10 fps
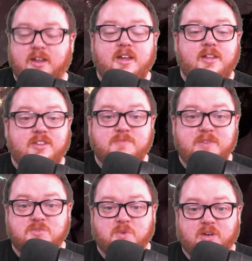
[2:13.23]
This means
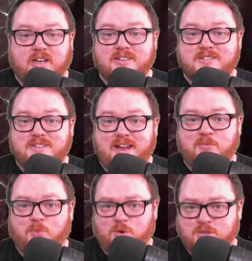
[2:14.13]
we're going to get 10
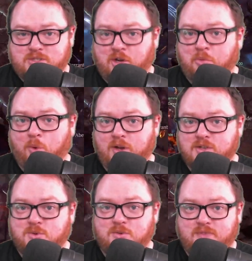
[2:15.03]
more skill points to
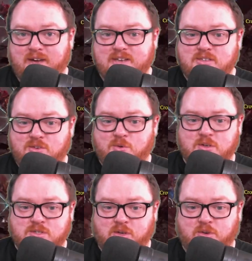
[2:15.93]
invest into our
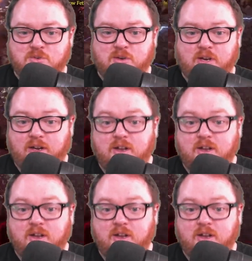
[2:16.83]
skill tree.